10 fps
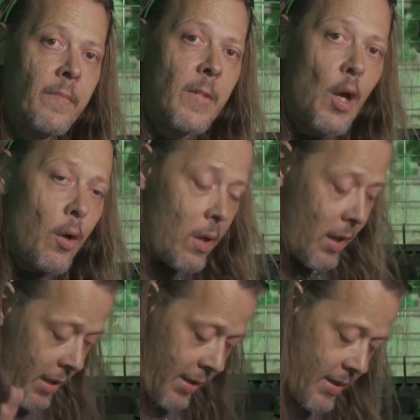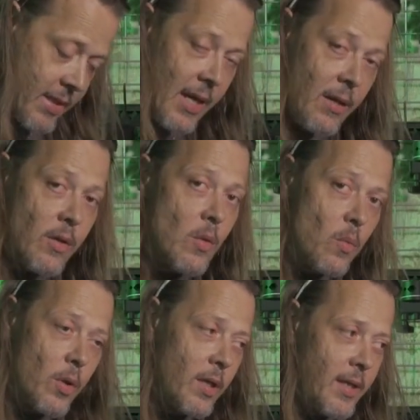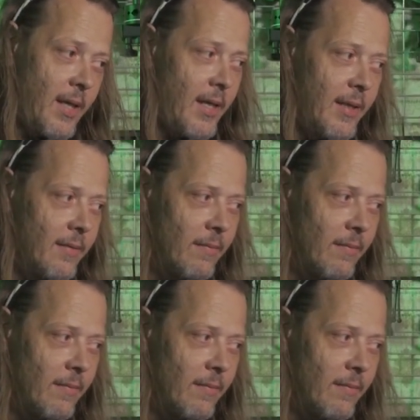Now, a lot of this sounds really